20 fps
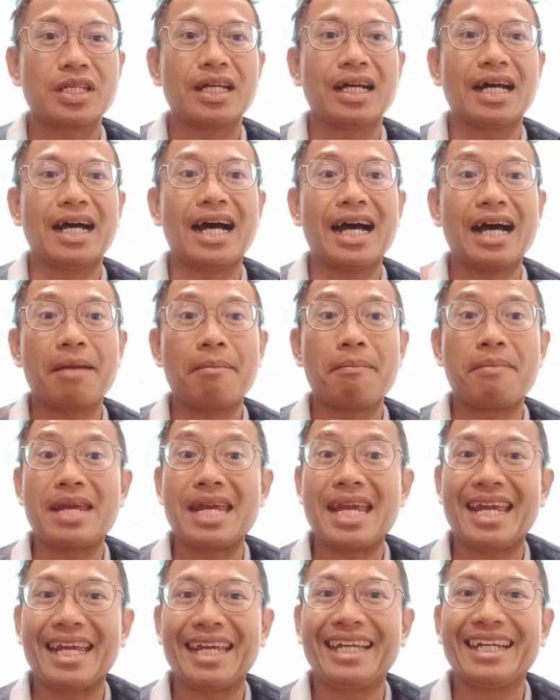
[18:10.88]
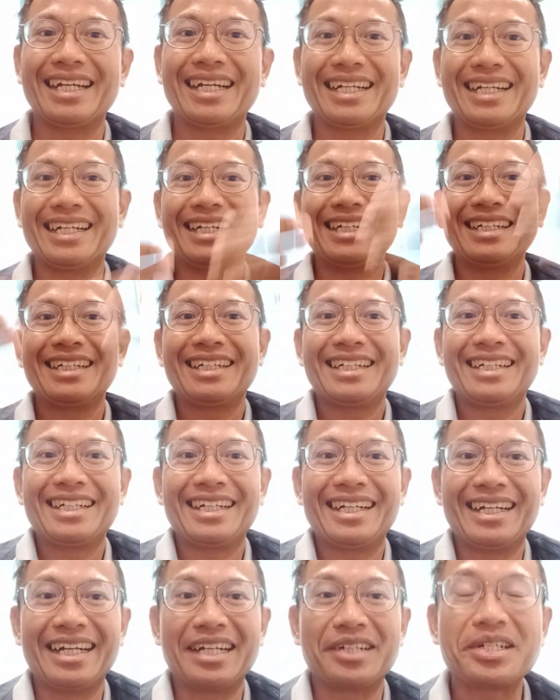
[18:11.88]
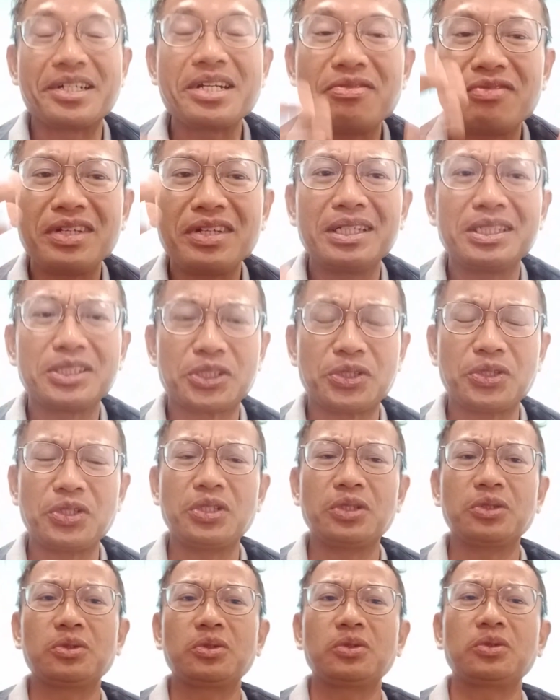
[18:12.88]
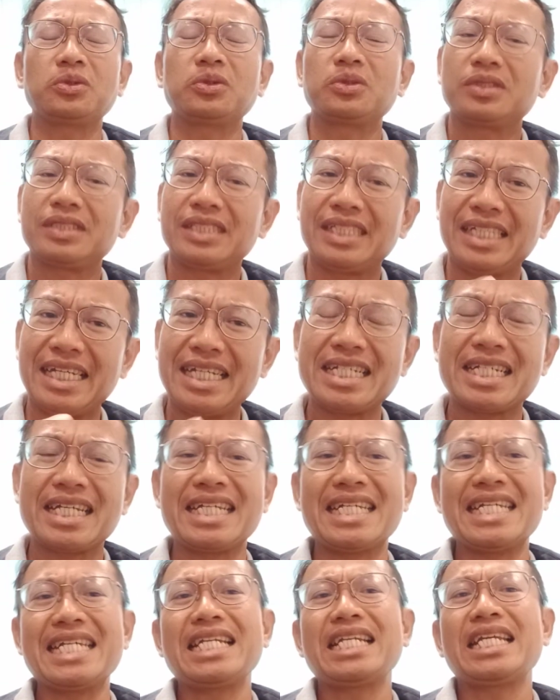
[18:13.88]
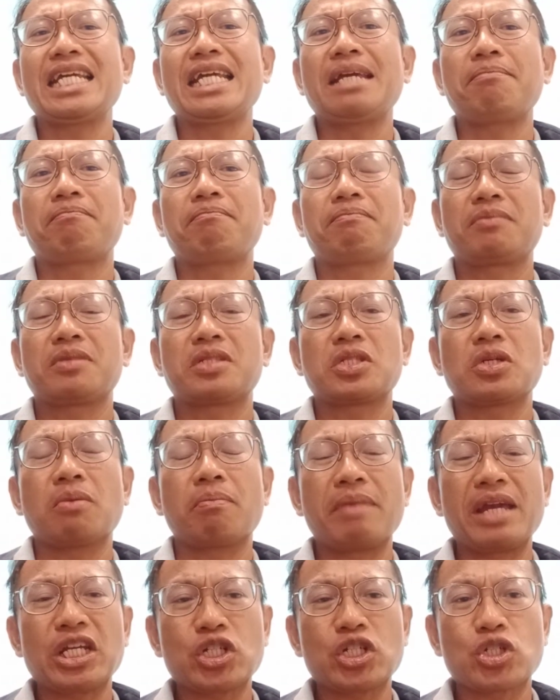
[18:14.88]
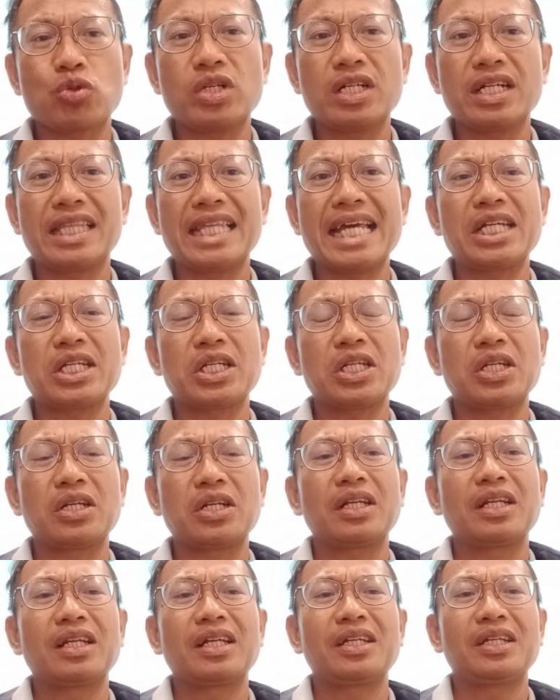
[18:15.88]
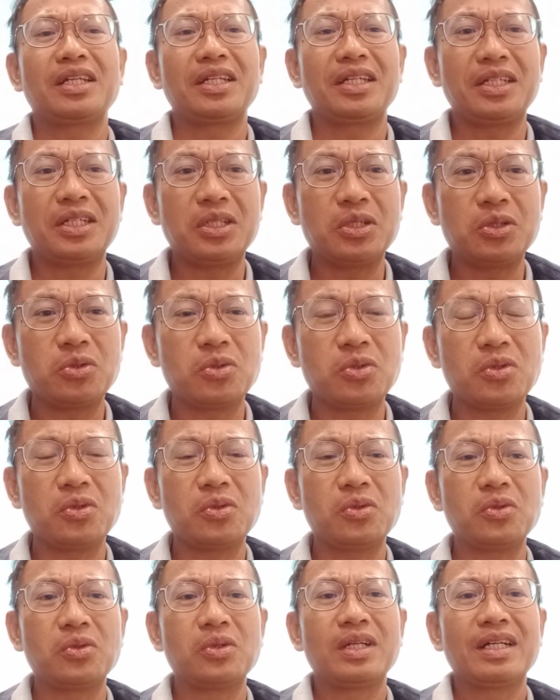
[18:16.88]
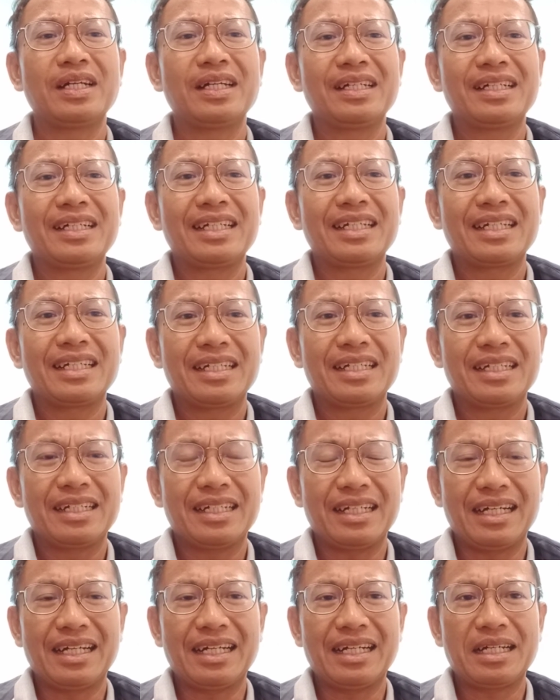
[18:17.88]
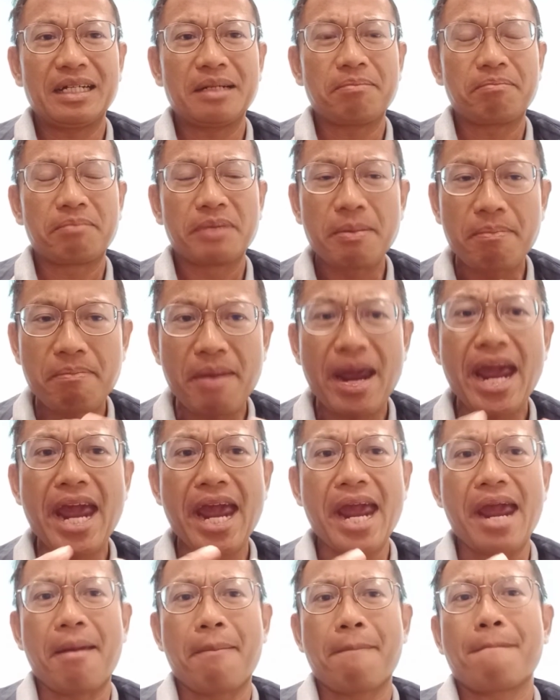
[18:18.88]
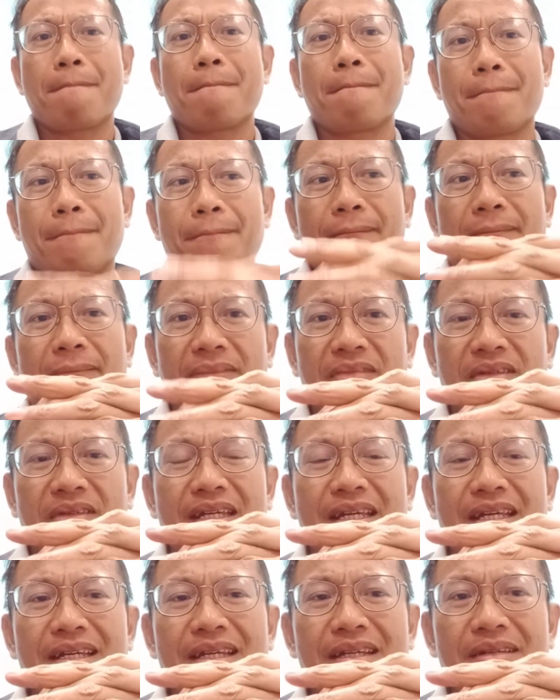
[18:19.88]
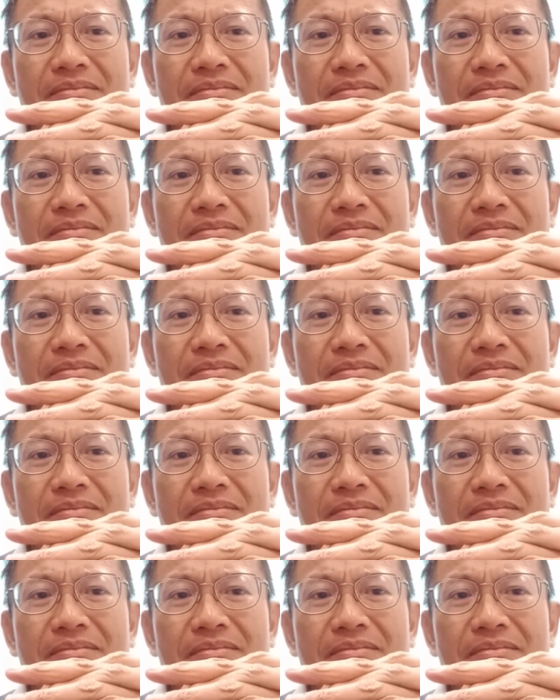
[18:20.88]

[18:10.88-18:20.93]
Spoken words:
are being revealed to you in the e-lib, so make sure that you prepare, okay,